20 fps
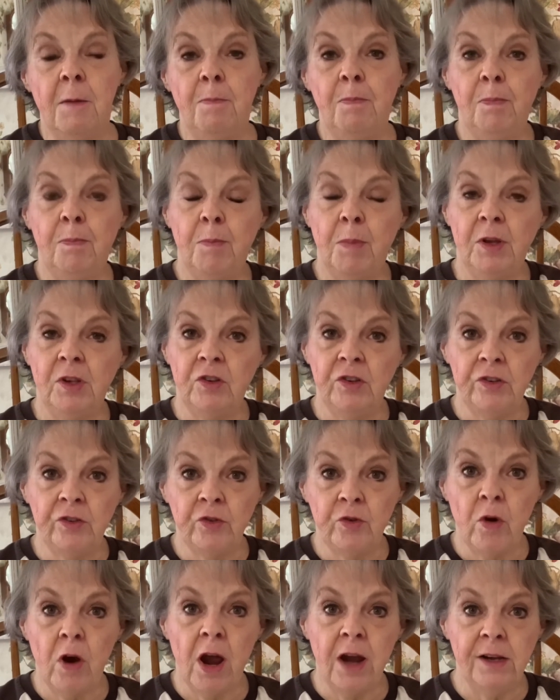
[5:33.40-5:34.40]
But just
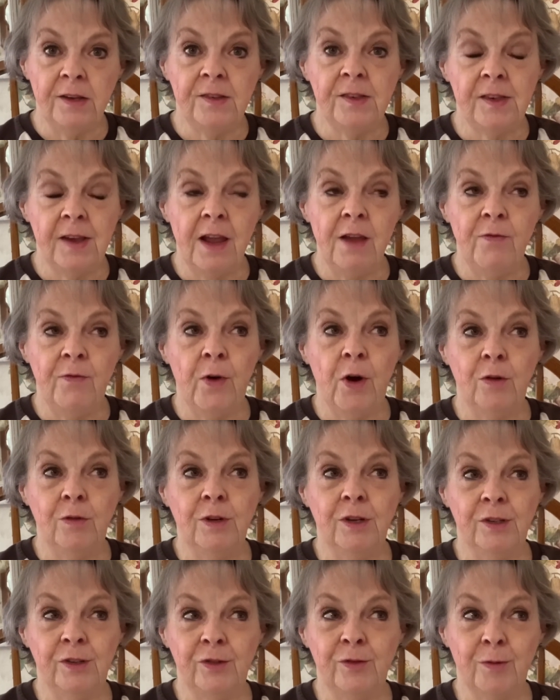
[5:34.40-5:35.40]
try to stay
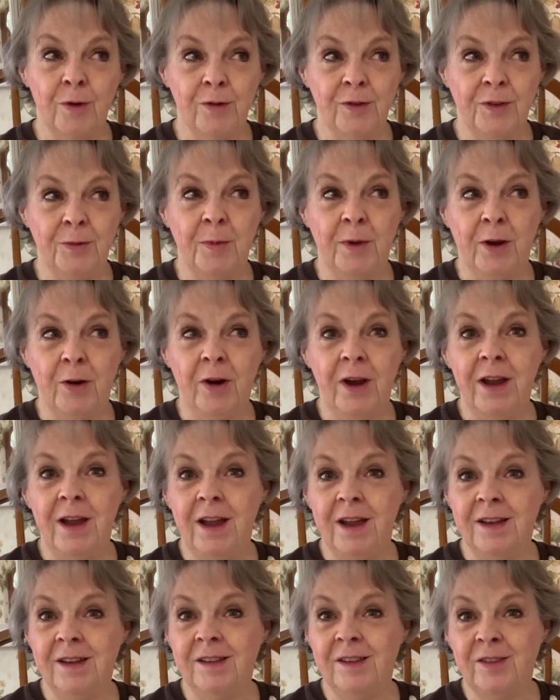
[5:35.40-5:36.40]
focused, Rosemary.
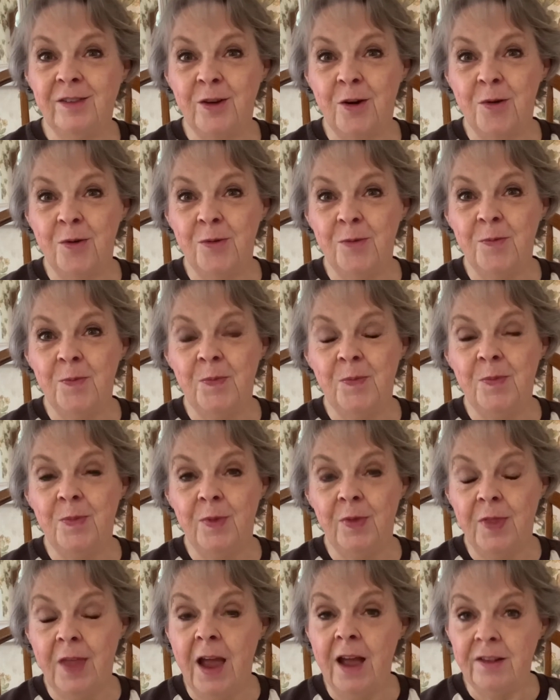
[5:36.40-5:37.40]
And so
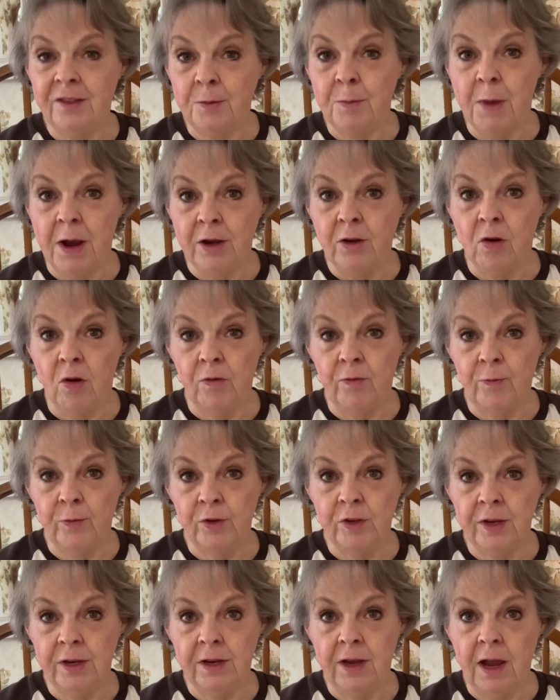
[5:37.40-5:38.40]
that's my goal for
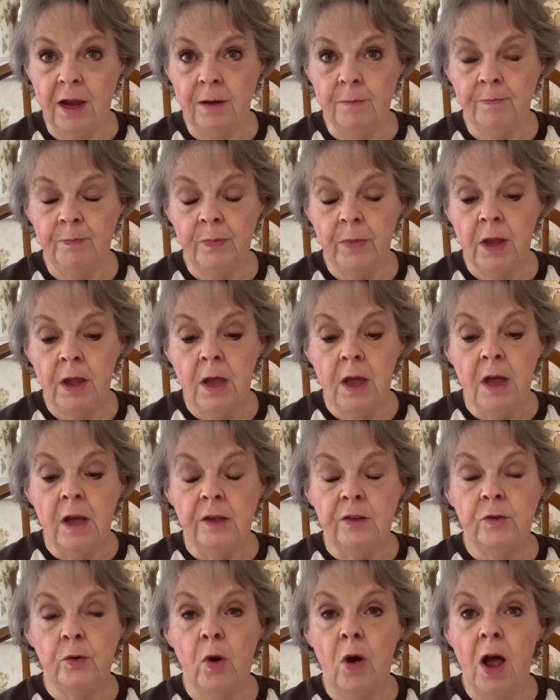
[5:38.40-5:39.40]
today.
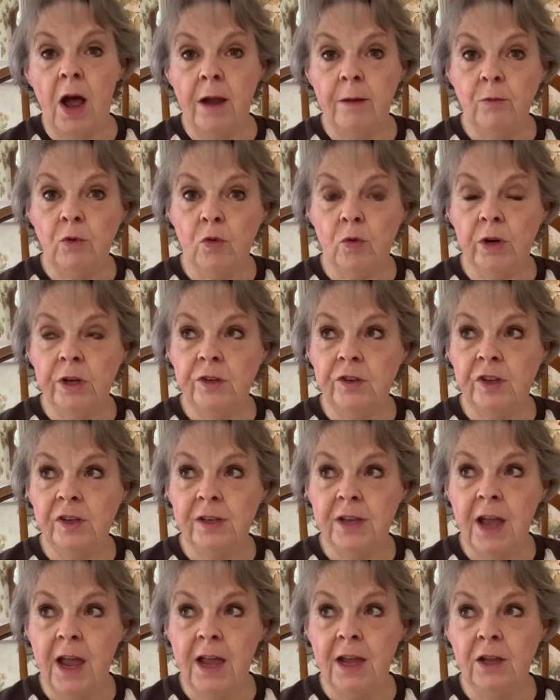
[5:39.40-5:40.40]
So I'm going to
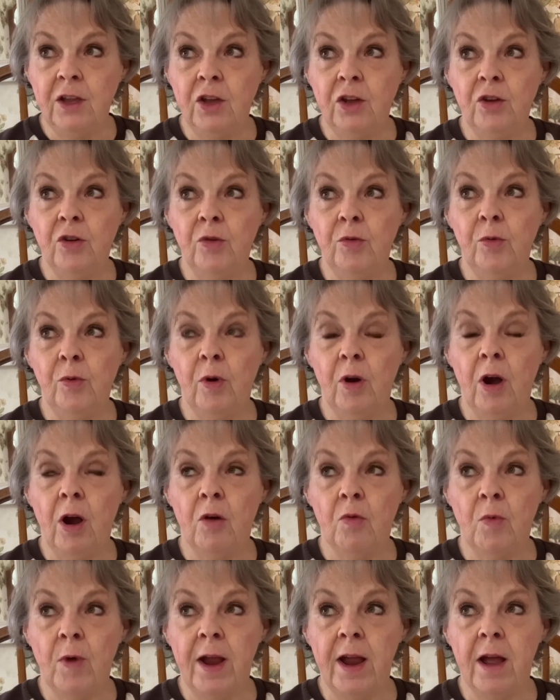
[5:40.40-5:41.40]
take you
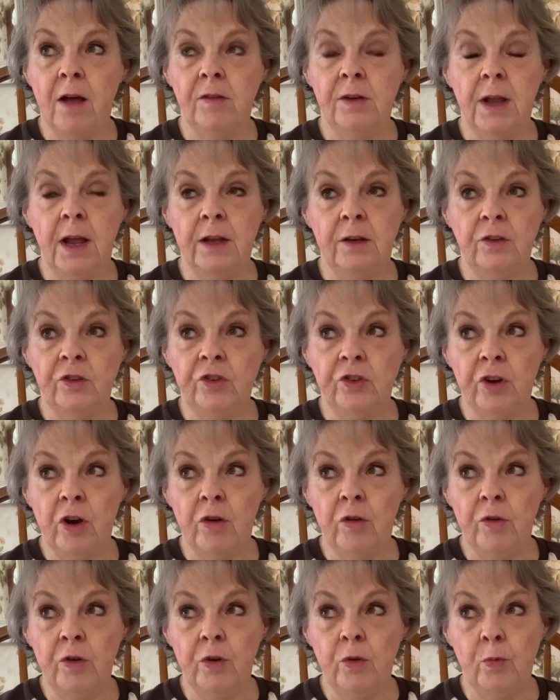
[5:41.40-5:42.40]
around and
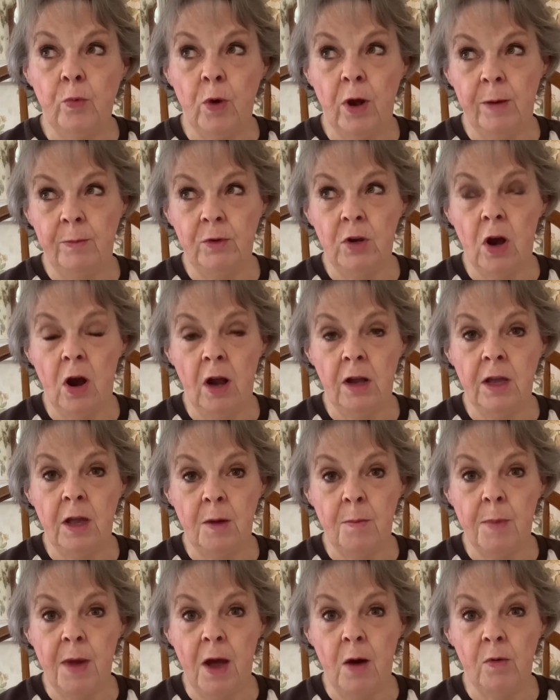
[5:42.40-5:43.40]
show you what I'm talking
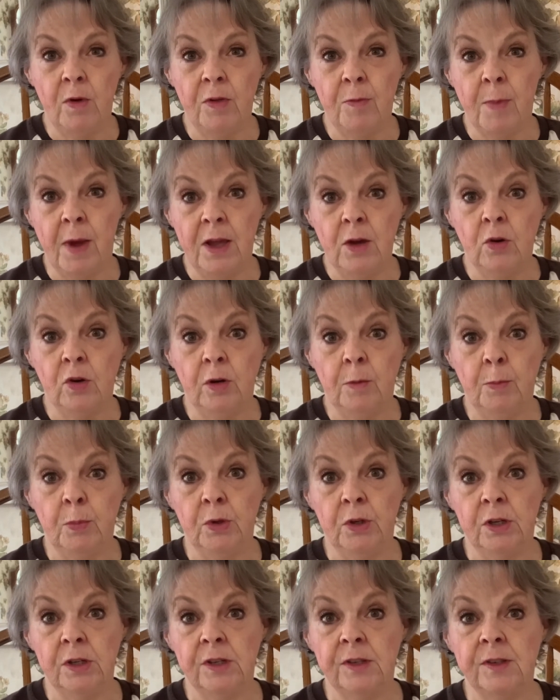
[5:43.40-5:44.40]
about with my
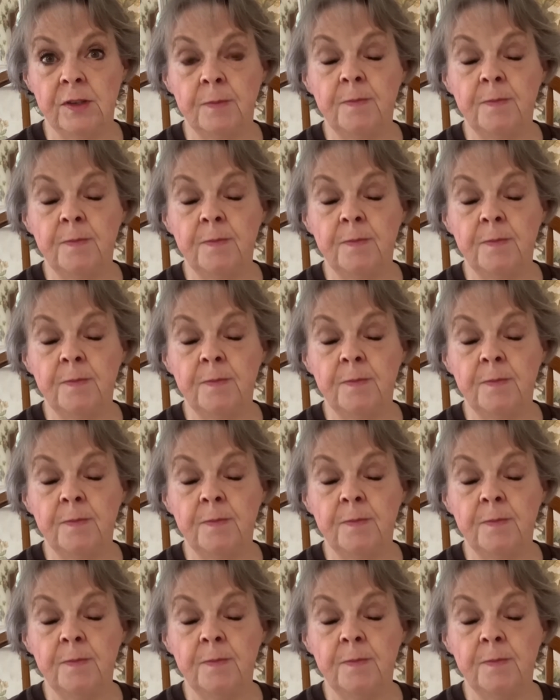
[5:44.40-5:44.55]
cookbooks,